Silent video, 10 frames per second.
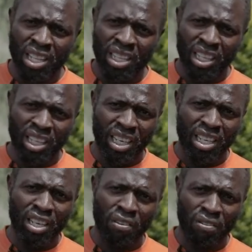they can
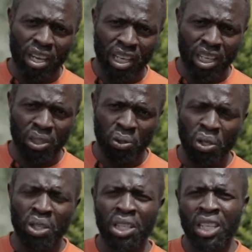identify clay
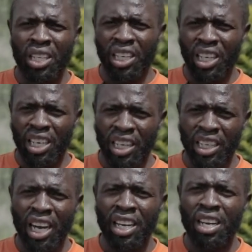soil, they can
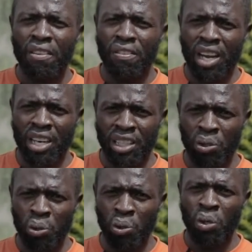identify
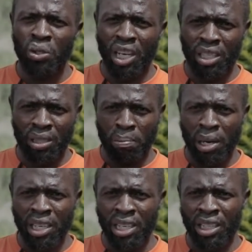anthill salts as the
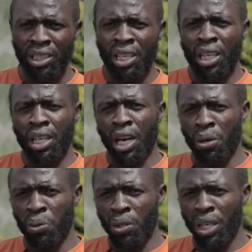binders. Now
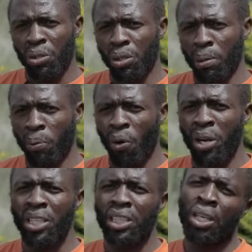you get to the
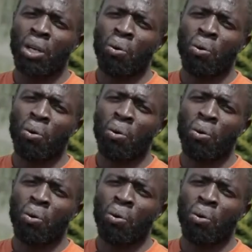point